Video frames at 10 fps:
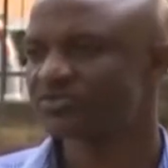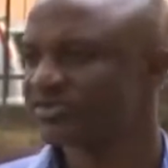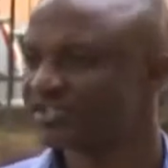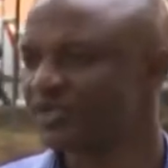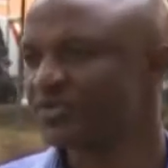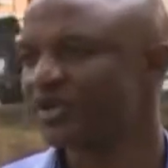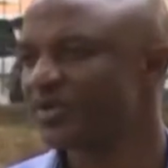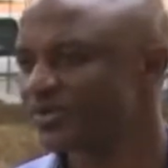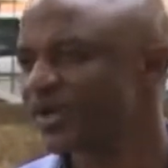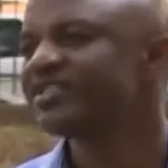what they do, they
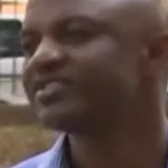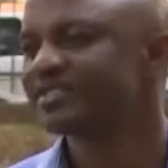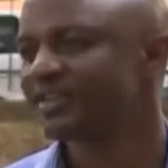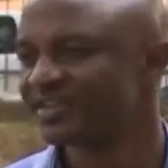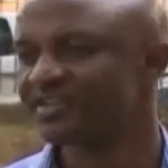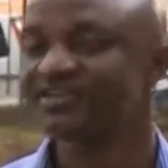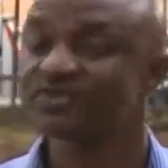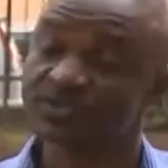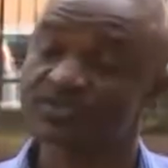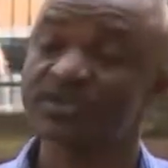will raise the
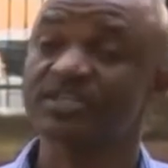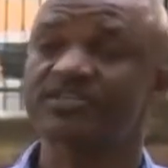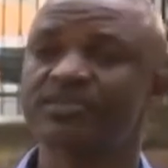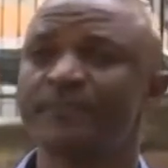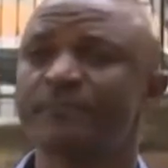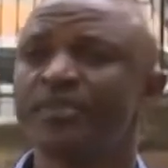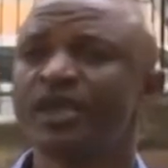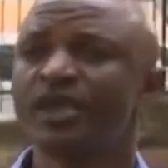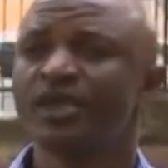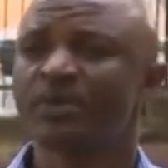interest rates.
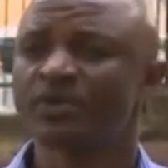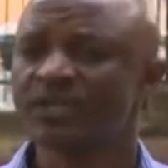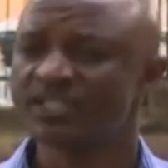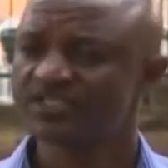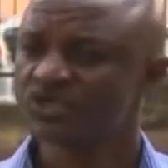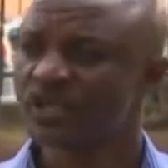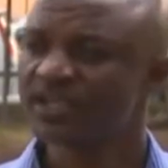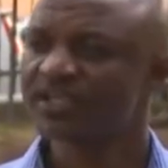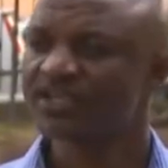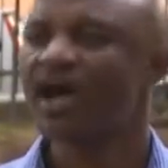But when it is
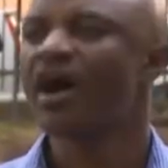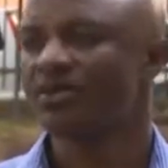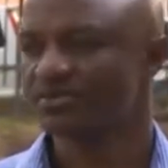going down,